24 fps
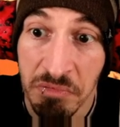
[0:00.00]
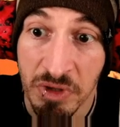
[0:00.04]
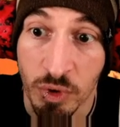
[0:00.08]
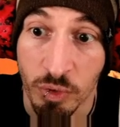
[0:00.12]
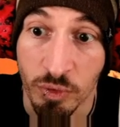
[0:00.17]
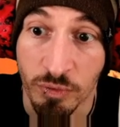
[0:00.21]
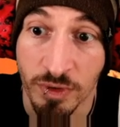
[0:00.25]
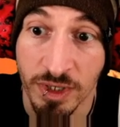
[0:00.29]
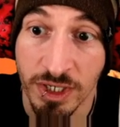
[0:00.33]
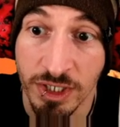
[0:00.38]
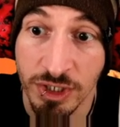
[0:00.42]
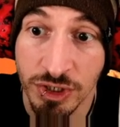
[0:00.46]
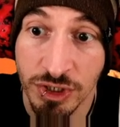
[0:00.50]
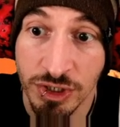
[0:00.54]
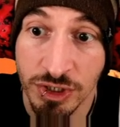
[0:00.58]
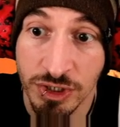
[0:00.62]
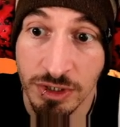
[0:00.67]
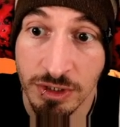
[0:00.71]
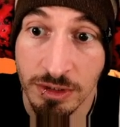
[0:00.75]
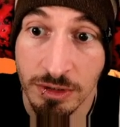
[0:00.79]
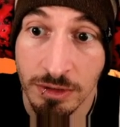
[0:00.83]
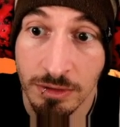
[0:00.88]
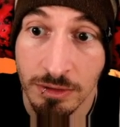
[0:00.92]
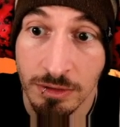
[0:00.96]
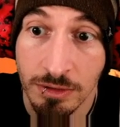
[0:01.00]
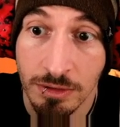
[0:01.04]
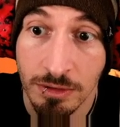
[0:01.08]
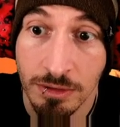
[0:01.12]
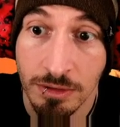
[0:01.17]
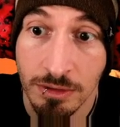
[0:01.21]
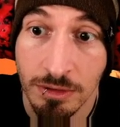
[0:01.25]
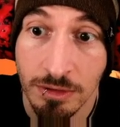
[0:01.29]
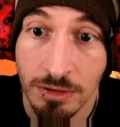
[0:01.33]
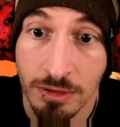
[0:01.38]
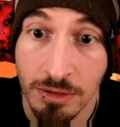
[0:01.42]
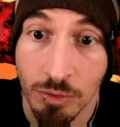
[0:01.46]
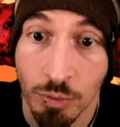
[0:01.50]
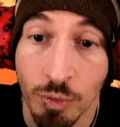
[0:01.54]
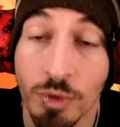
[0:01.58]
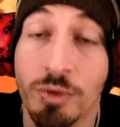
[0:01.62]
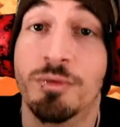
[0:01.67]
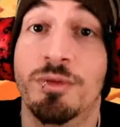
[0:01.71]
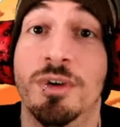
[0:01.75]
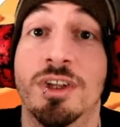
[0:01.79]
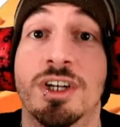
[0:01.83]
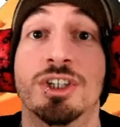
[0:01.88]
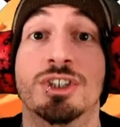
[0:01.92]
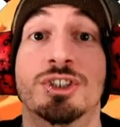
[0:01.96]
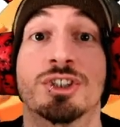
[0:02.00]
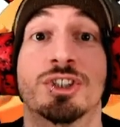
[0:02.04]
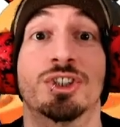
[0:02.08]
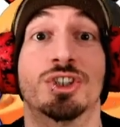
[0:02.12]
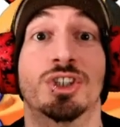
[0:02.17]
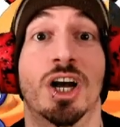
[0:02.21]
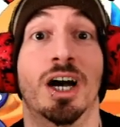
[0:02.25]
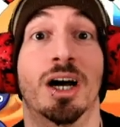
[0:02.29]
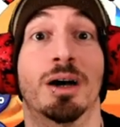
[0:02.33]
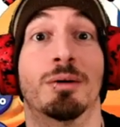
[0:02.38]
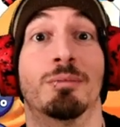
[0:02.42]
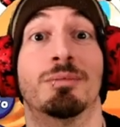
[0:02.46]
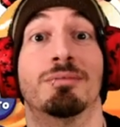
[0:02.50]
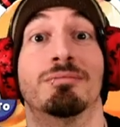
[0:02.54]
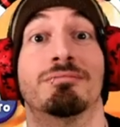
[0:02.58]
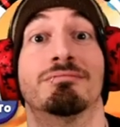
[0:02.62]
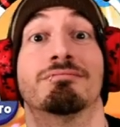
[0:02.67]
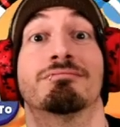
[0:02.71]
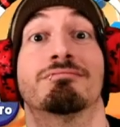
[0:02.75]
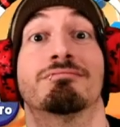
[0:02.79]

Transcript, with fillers: Can we finish? We finished the job.